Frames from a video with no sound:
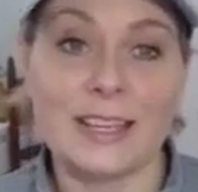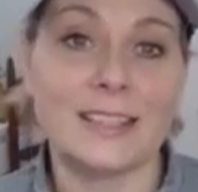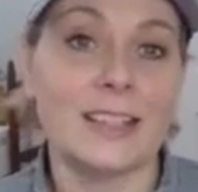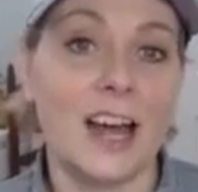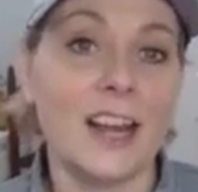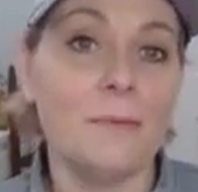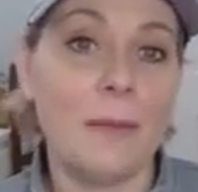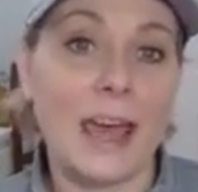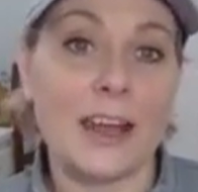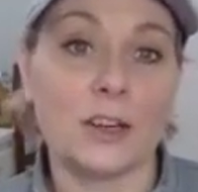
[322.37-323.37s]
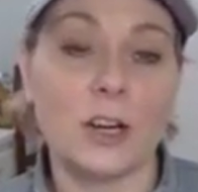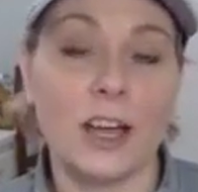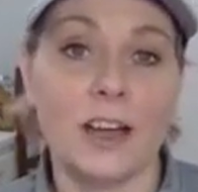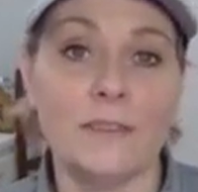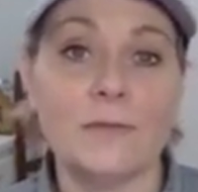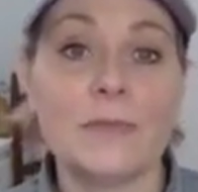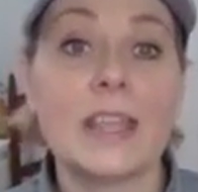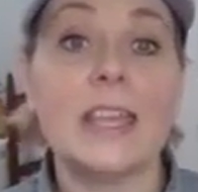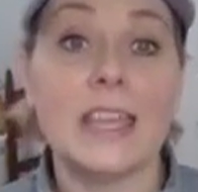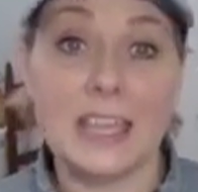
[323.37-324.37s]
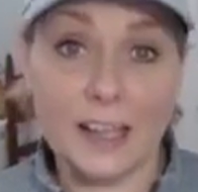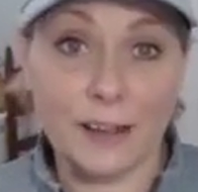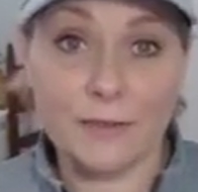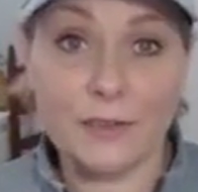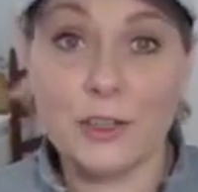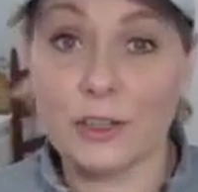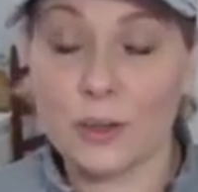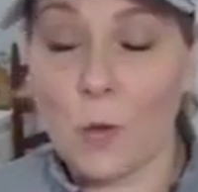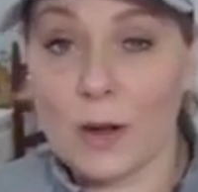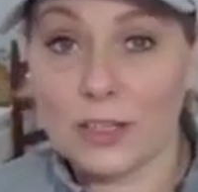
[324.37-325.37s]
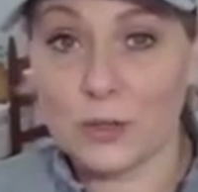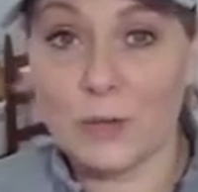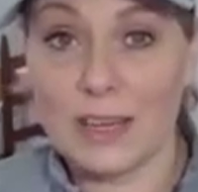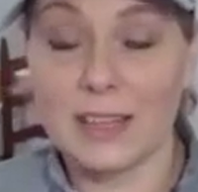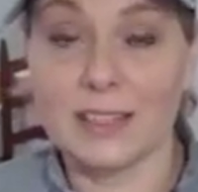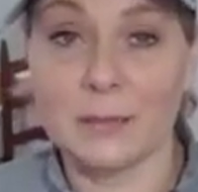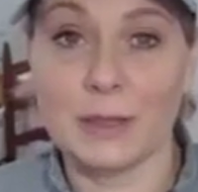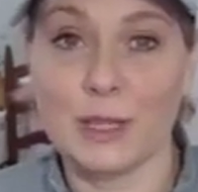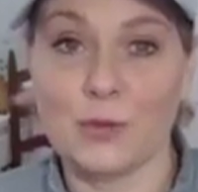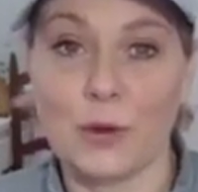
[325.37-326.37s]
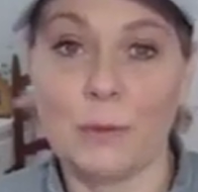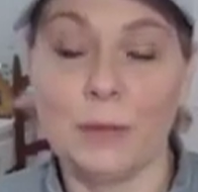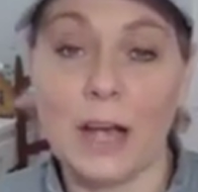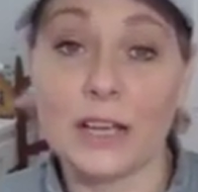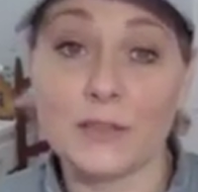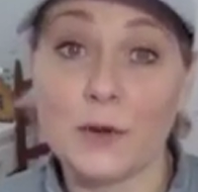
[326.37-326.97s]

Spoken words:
It's not a matter of if you're going to hit some of these roadblocks.